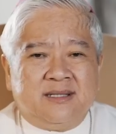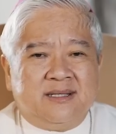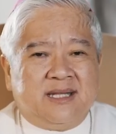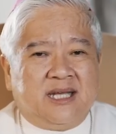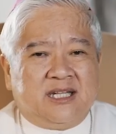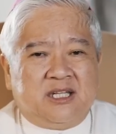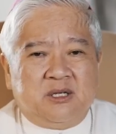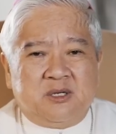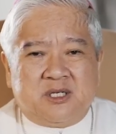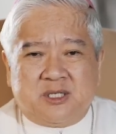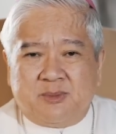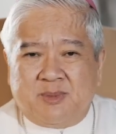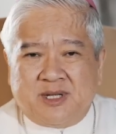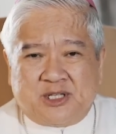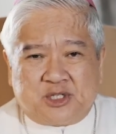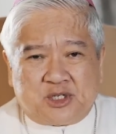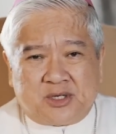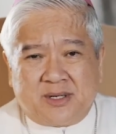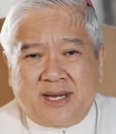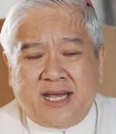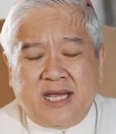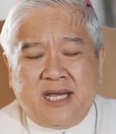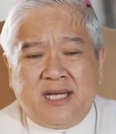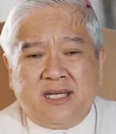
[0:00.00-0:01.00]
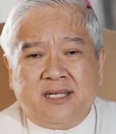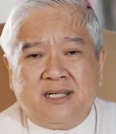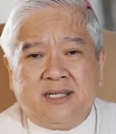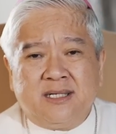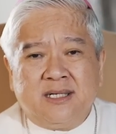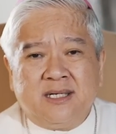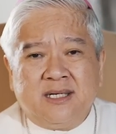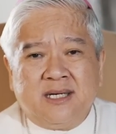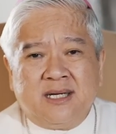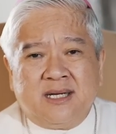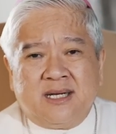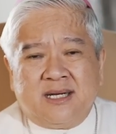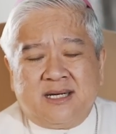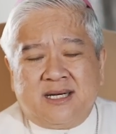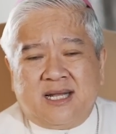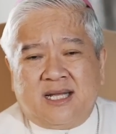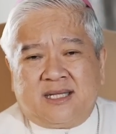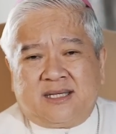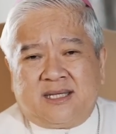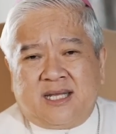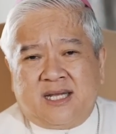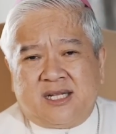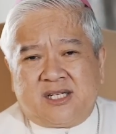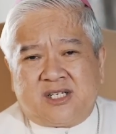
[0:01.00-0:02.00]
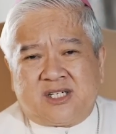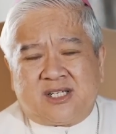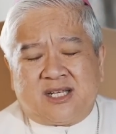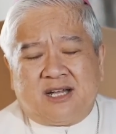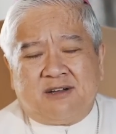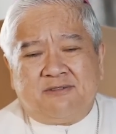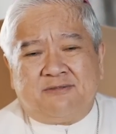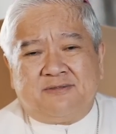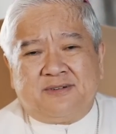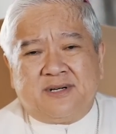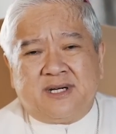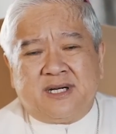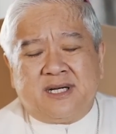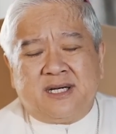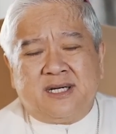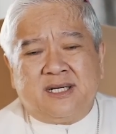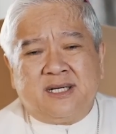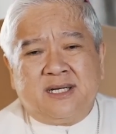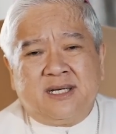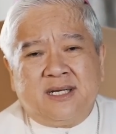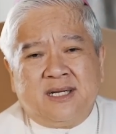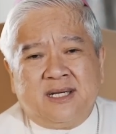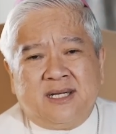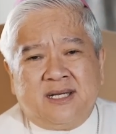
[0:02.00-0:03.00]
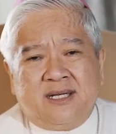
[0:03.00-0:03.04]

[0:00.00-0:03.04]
that is betrayed, that has suffered